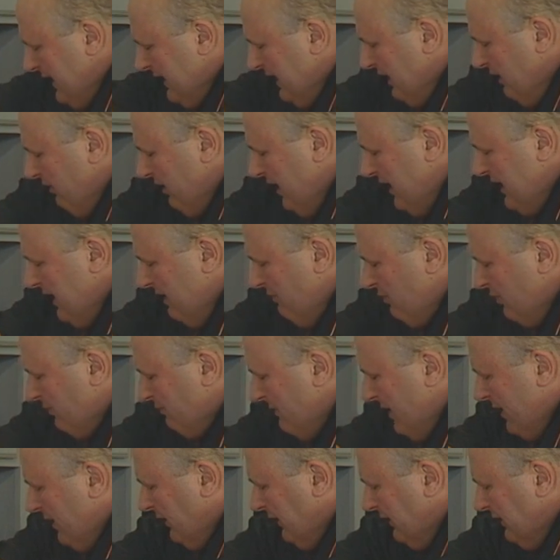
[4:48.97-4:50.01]
here I am with
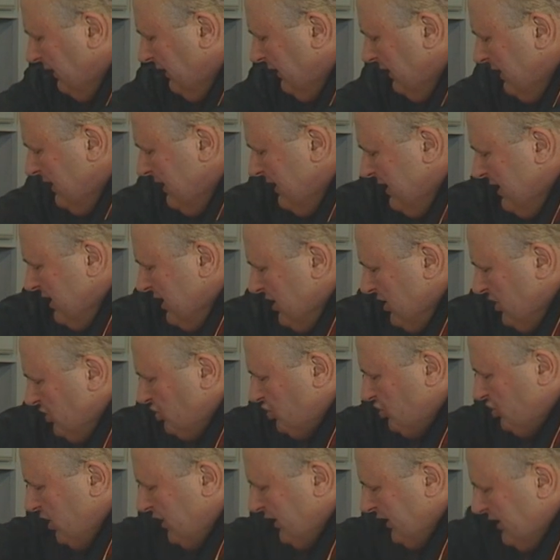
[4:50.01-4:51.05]
my little
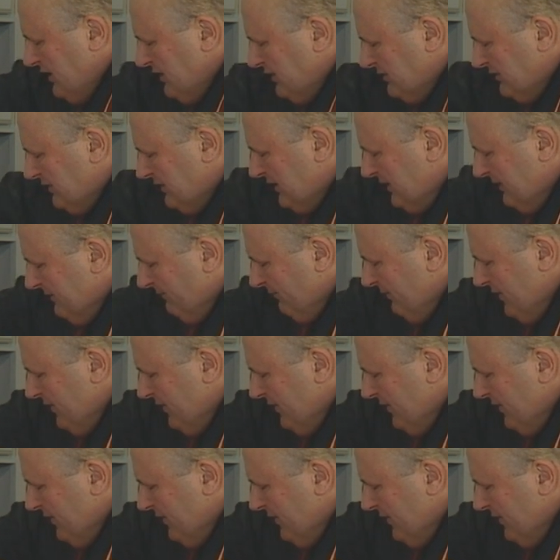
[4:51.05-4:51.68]
chickens.